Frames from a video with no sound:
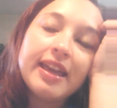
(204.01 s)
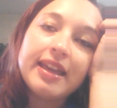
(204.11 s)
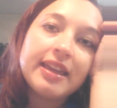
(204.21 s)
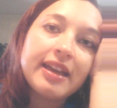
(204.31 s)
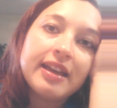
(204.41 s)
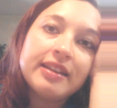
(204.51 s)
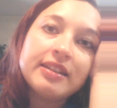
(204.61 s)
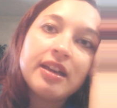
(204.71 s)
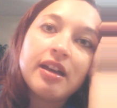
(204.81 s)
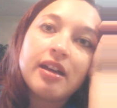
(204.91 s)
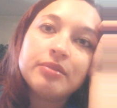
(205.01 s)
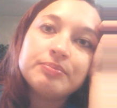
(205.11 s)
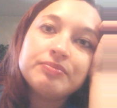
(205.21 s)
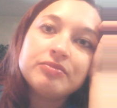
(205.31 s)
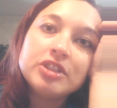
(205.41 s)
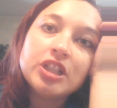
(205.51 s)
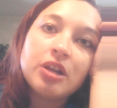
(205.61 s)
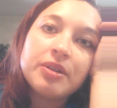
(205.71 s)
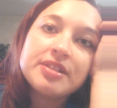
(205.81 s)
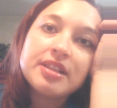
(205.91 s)
And,
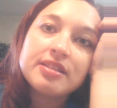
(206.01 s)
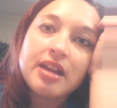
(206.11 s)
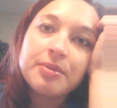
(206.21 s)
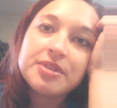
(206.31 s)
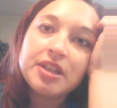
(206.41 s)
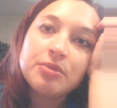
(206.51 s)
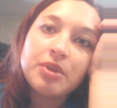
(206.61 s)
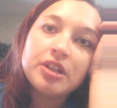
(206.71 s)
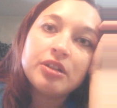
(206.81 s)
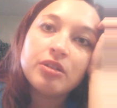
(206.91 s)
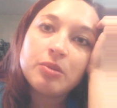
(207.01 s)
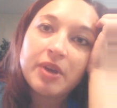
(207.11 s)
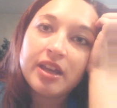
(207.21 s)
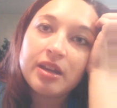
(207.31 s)
as I was getting ready to go to bed,